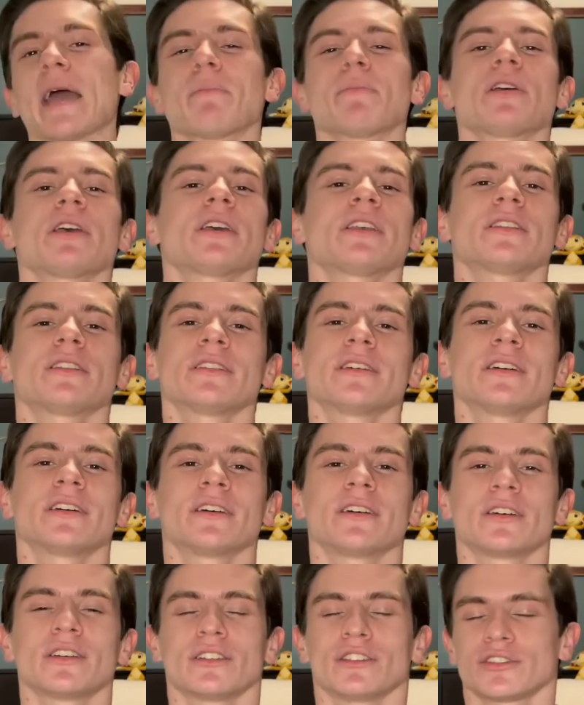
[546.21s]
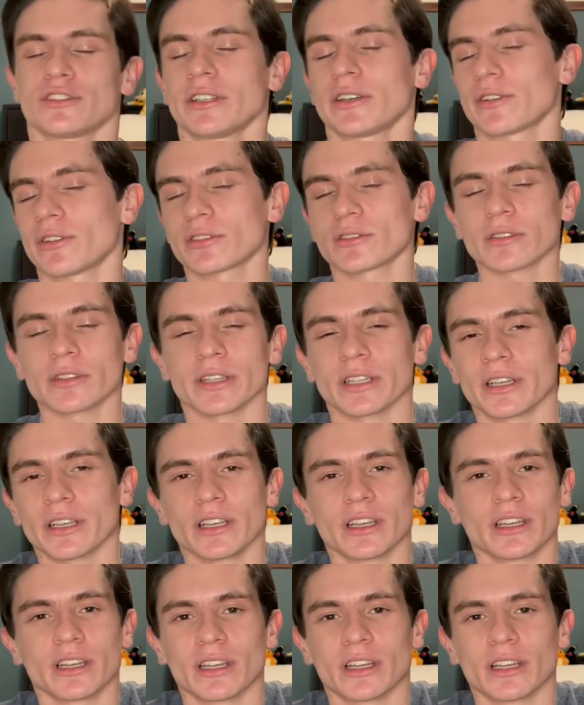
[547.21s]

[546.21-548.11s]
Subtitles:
mean, seriously,